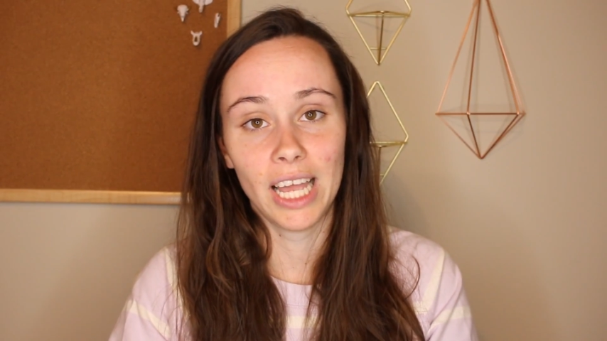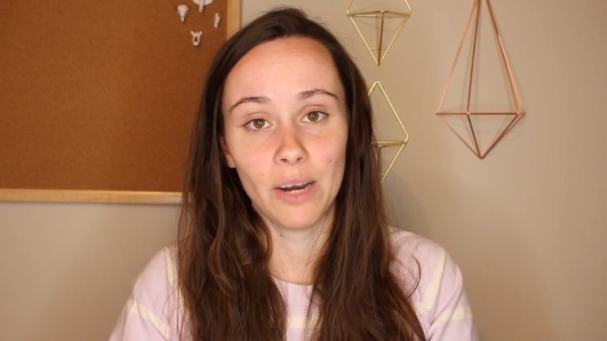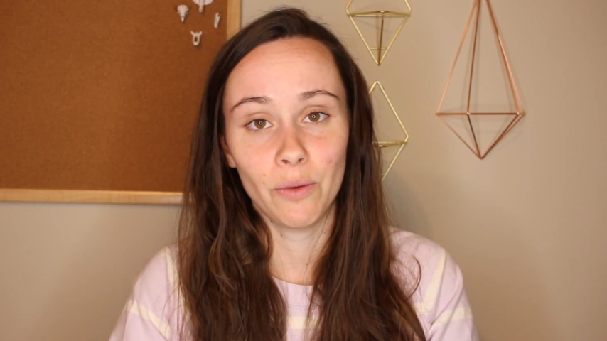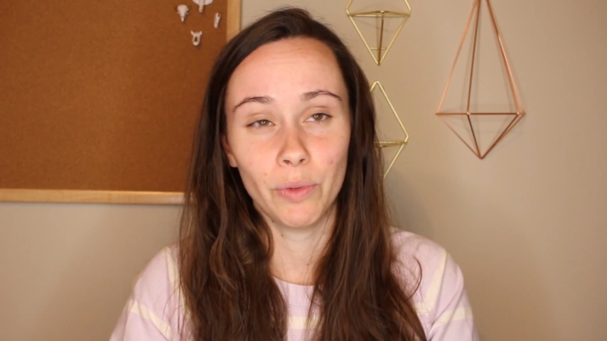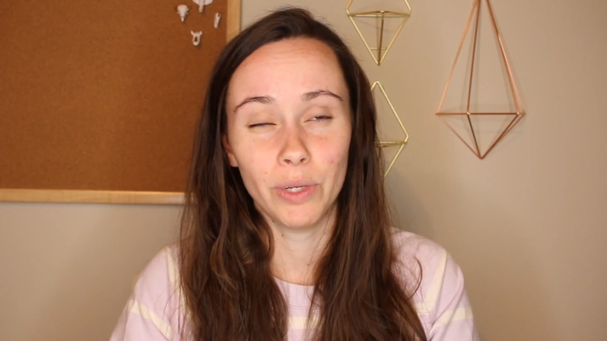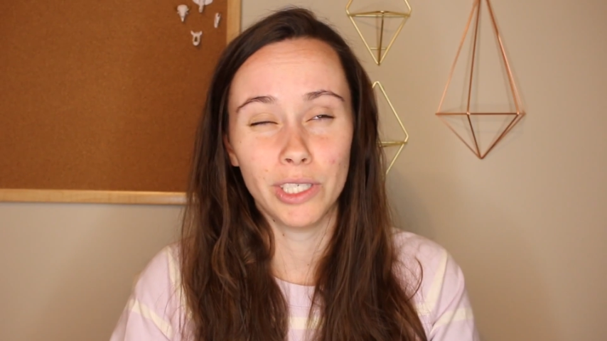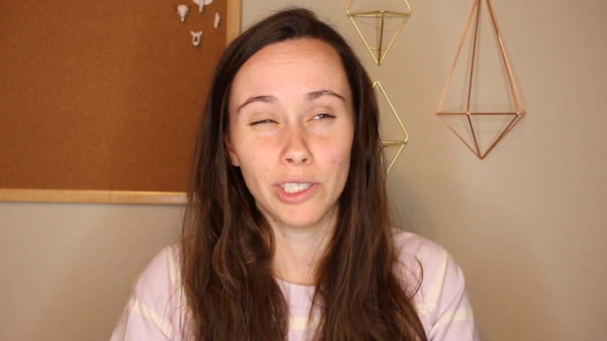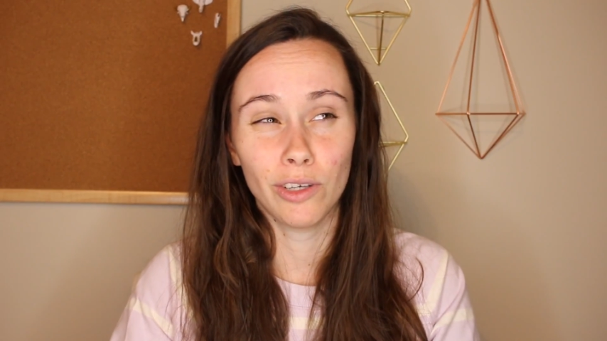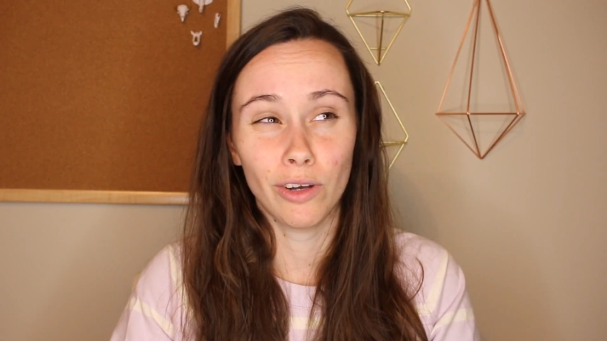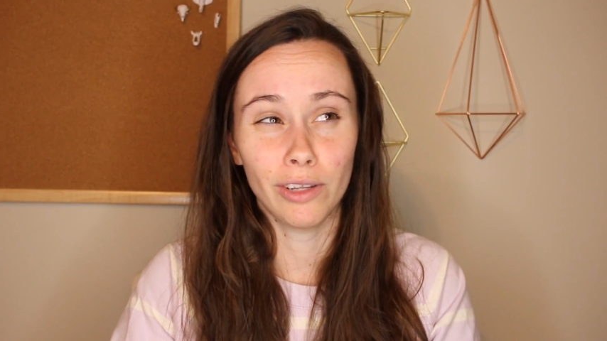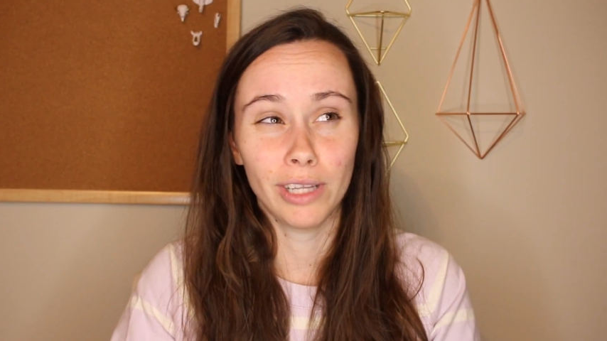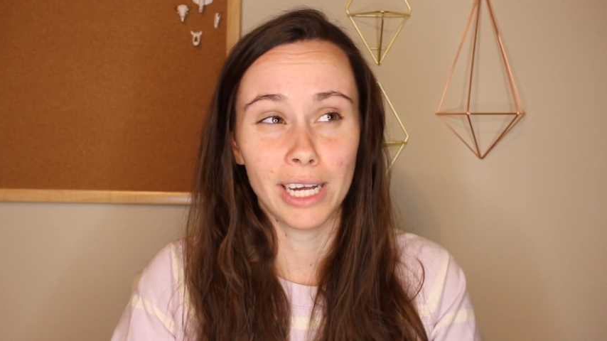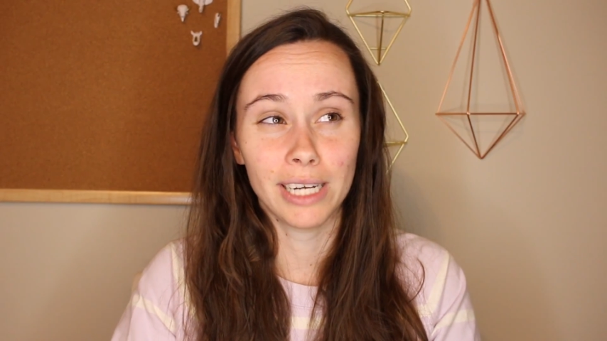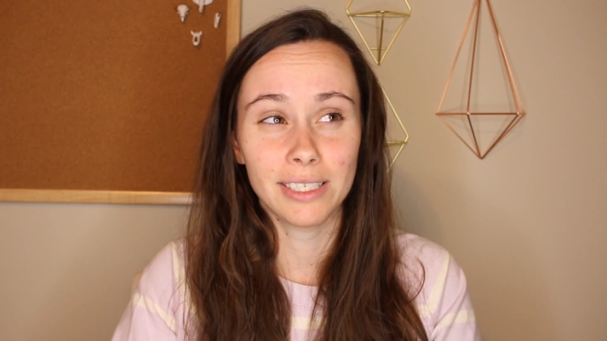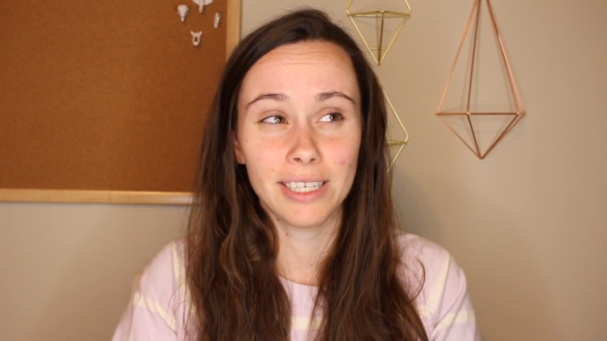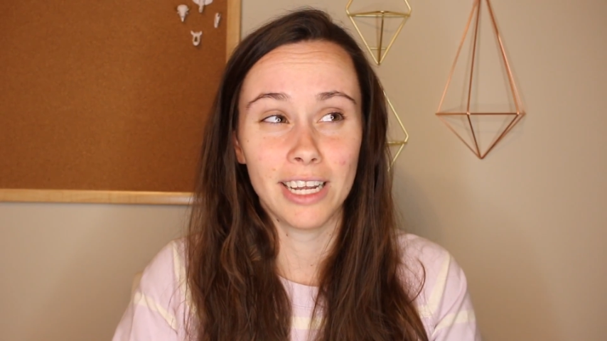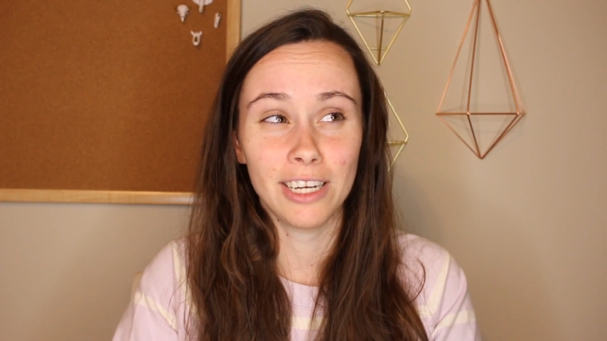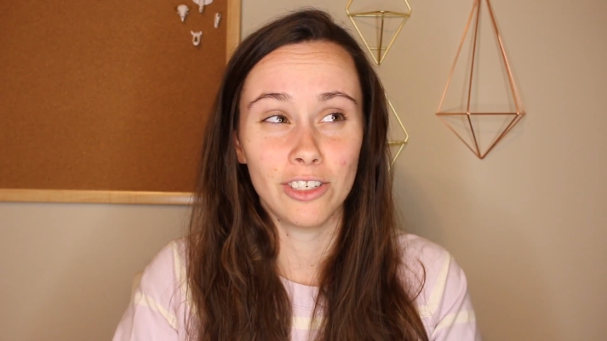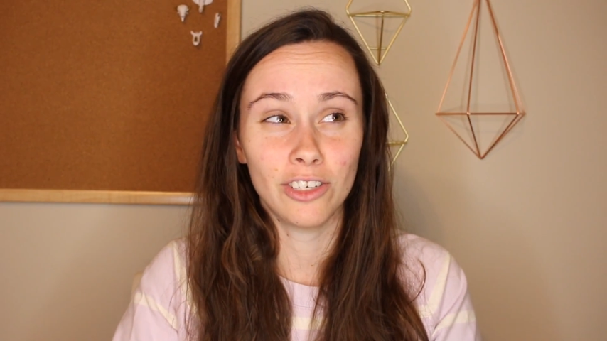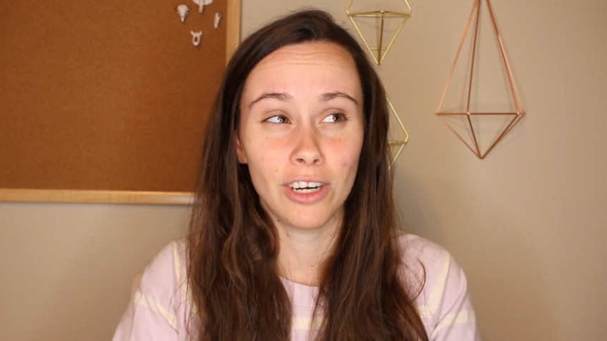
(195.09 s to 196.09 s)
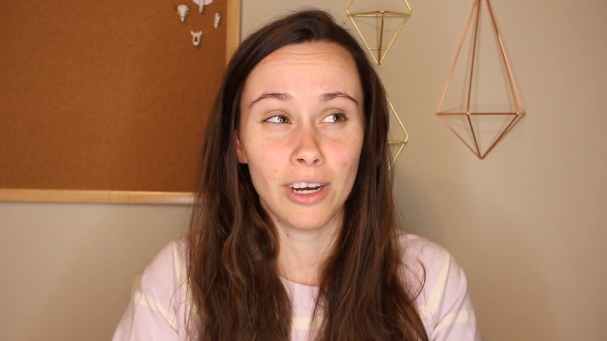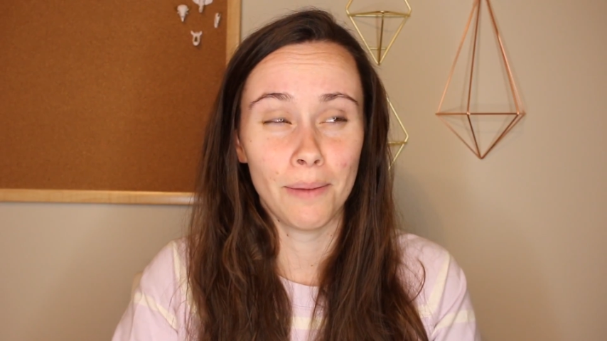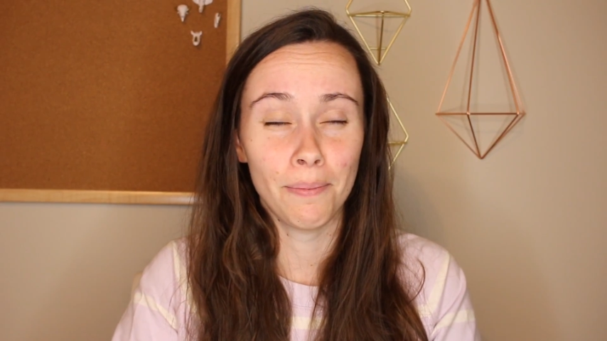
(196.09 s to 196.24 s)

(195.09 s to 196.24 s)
and we saw lactation